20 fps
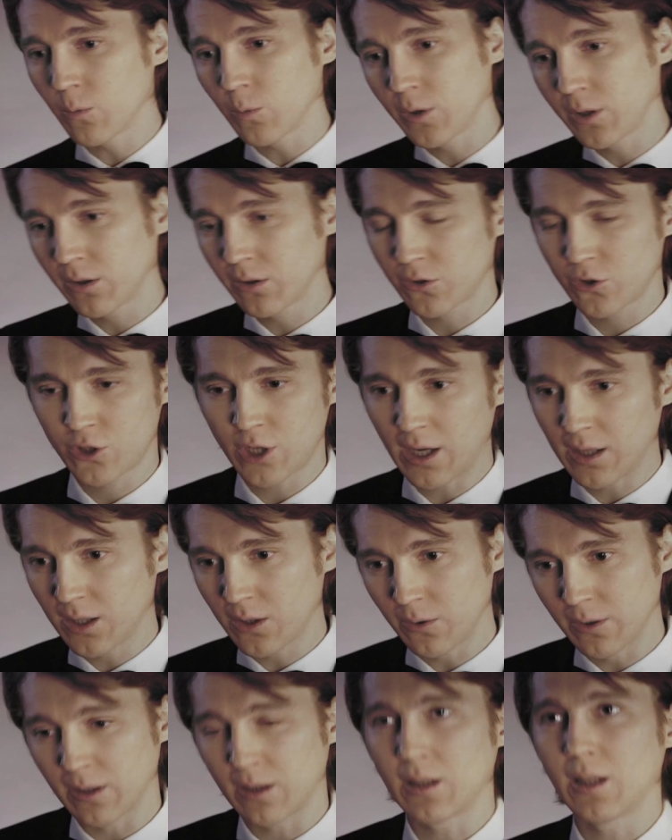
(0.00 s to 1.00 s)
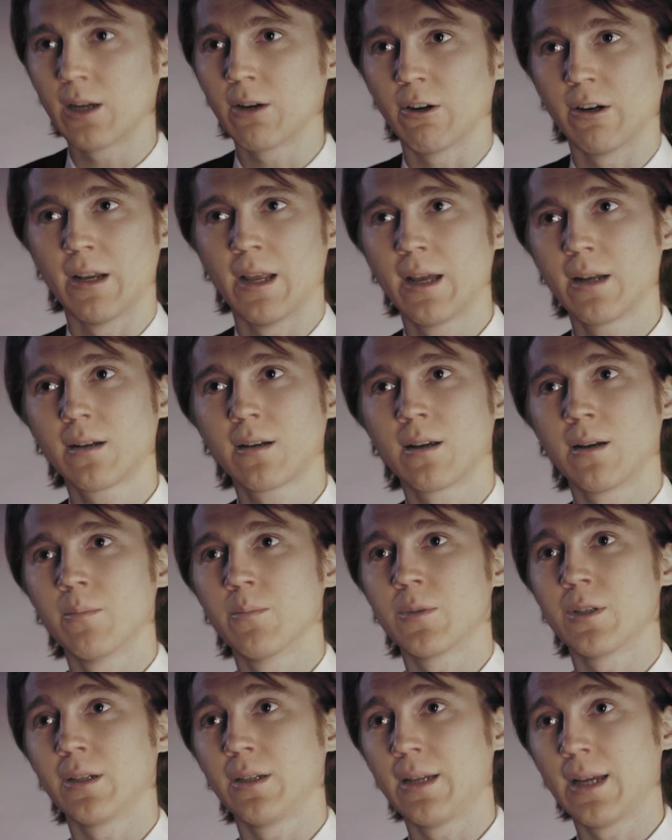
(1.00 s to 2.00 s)
real cello and clarinet come
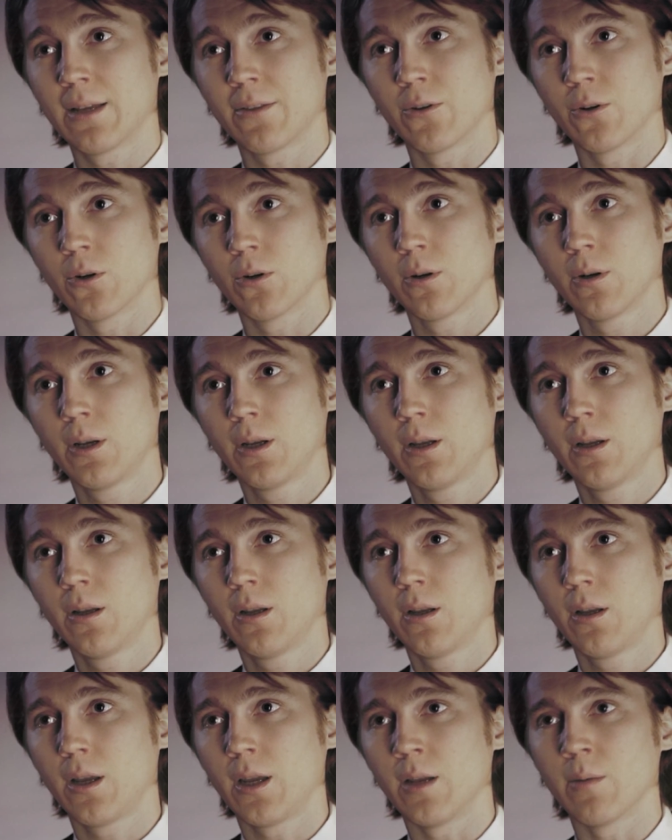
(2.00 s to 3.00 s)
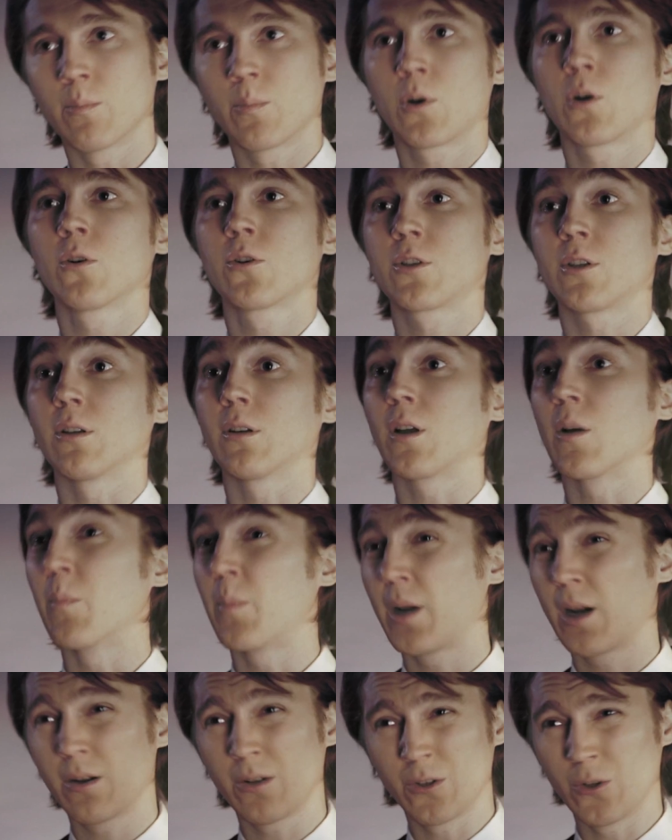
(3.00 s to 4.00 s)
together in person
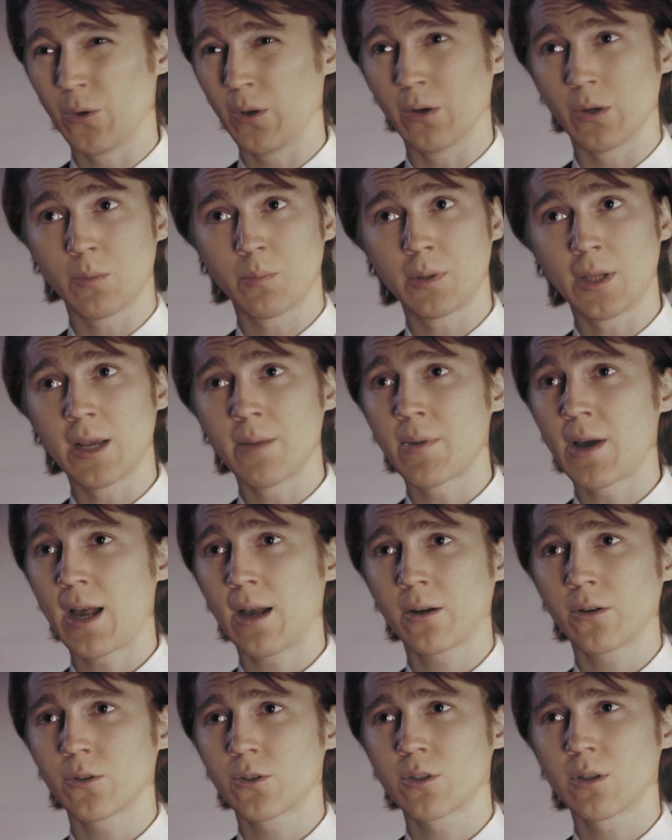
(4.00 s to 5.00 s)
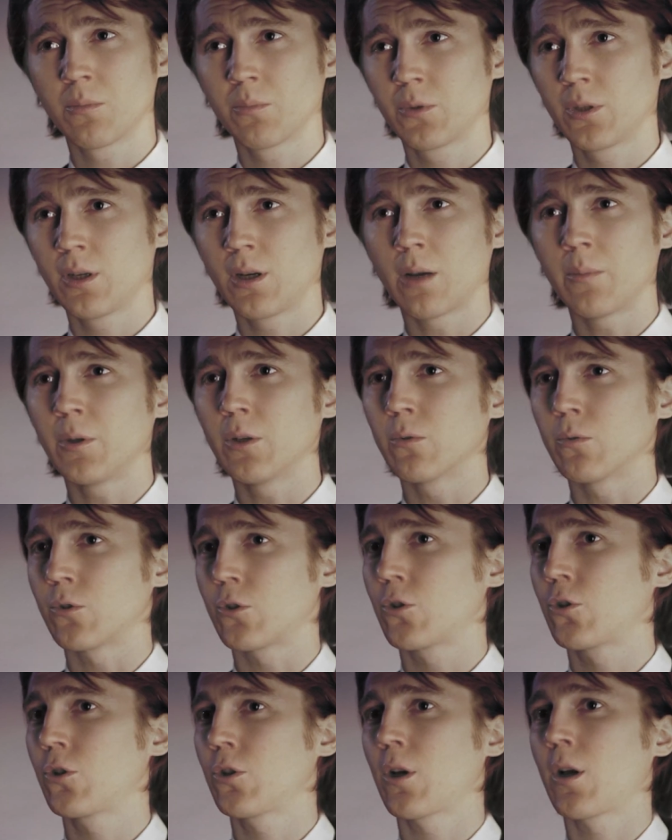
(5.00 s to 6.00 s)
compared to doing with playback or something. I mean, it
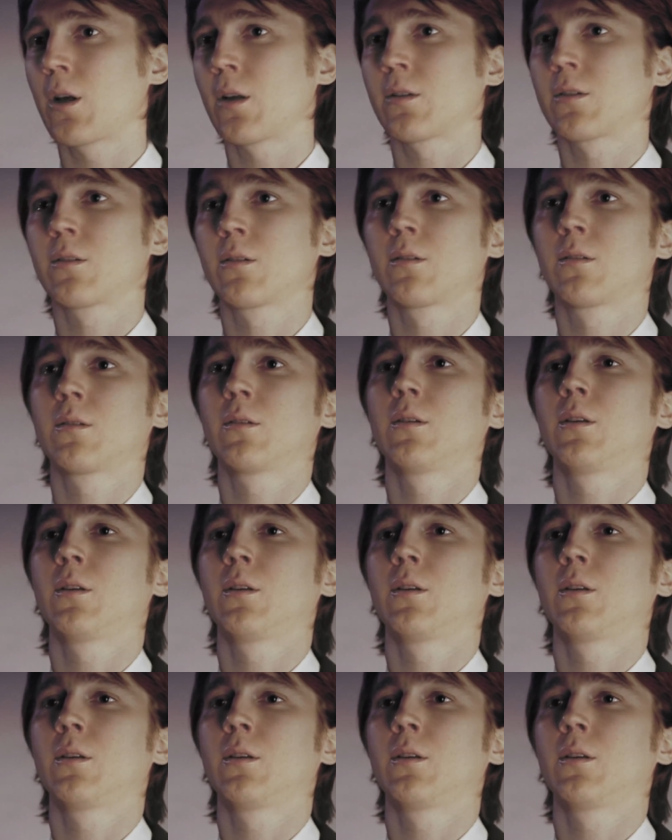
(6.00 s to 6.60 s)
was just,